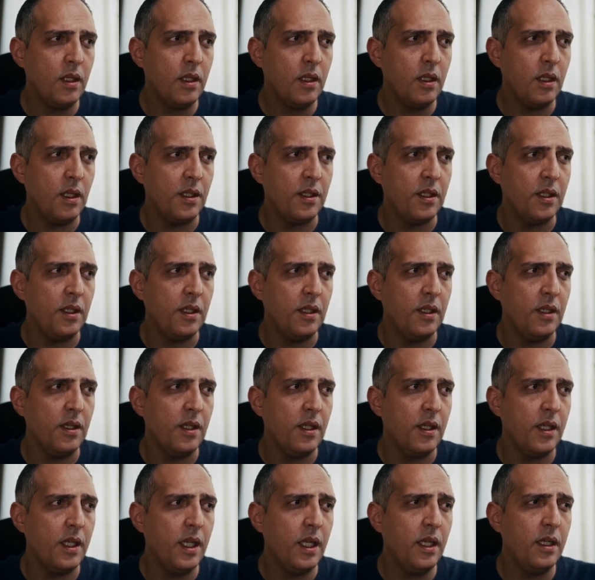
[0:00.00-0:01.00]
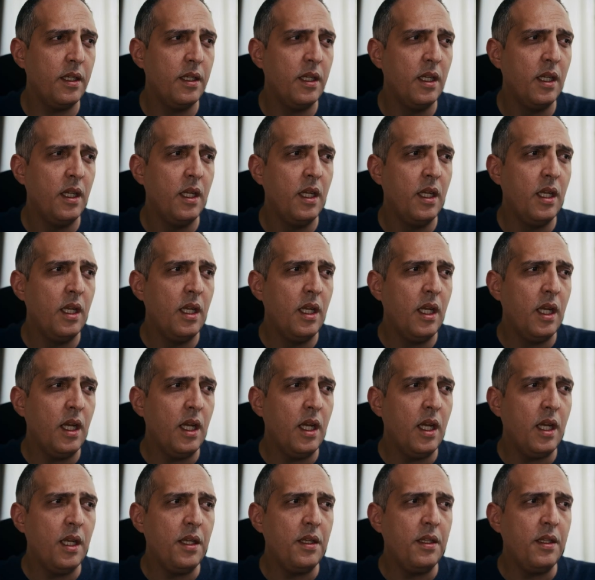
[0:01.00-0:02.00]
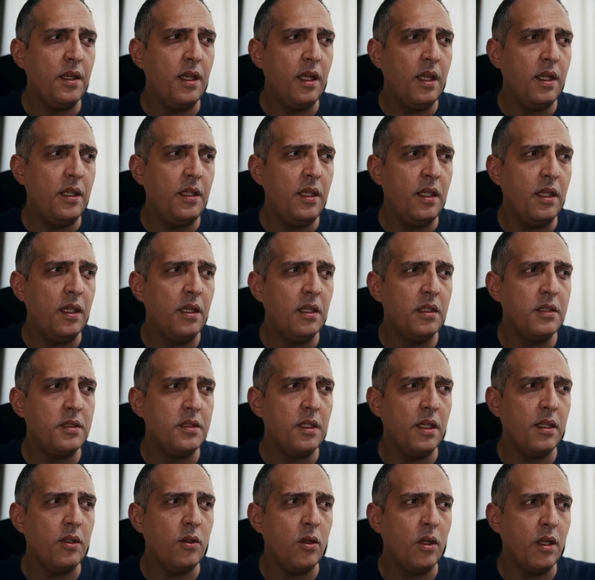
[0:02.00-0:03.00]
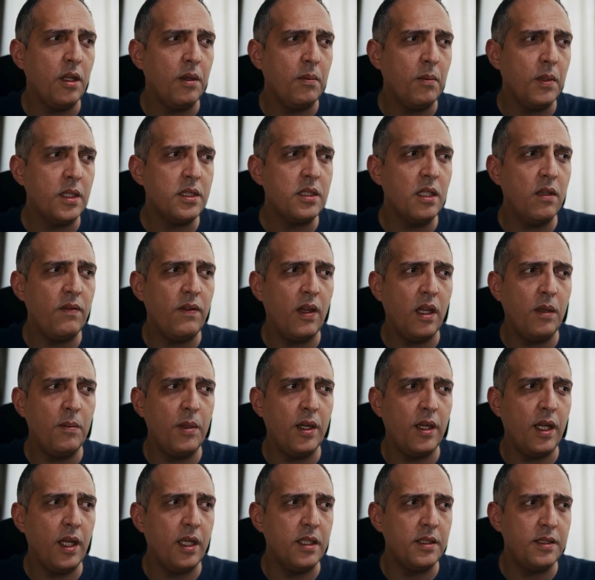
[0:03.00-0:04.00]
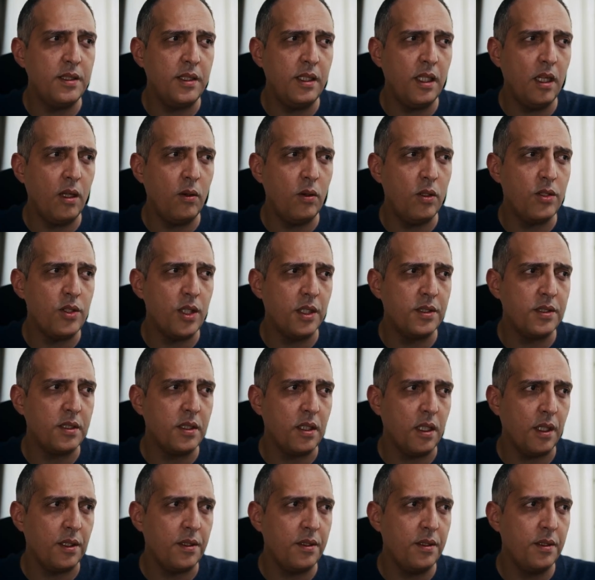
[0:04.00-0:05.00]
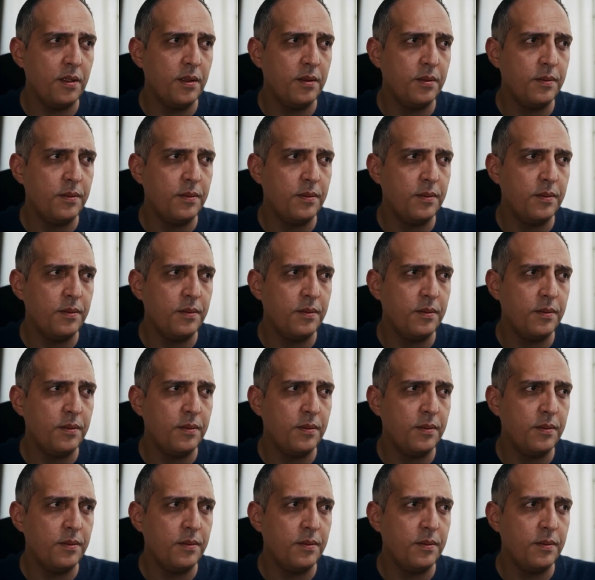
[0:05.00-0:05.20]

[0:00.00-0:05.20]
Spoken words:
Cutting here again, and any circular muscle fiber I see, I will just cut.